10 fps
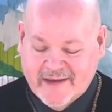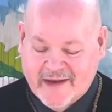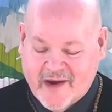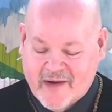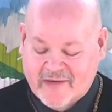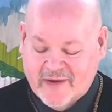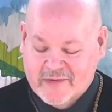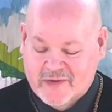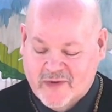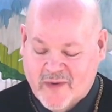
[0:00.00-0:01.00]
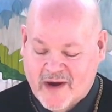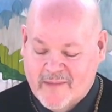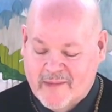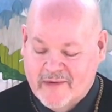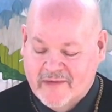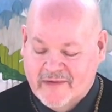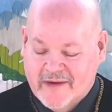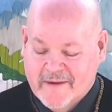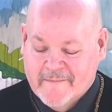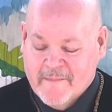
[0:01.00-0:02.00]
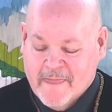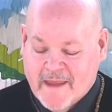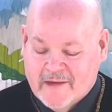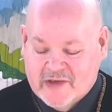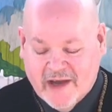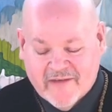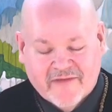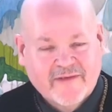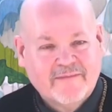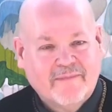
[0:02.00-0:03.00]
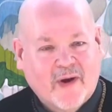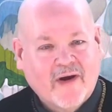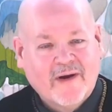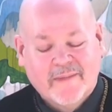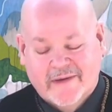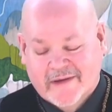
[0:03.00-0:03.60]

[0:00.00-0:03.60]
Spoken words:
and our exceptional choir members. Jeff, Barb,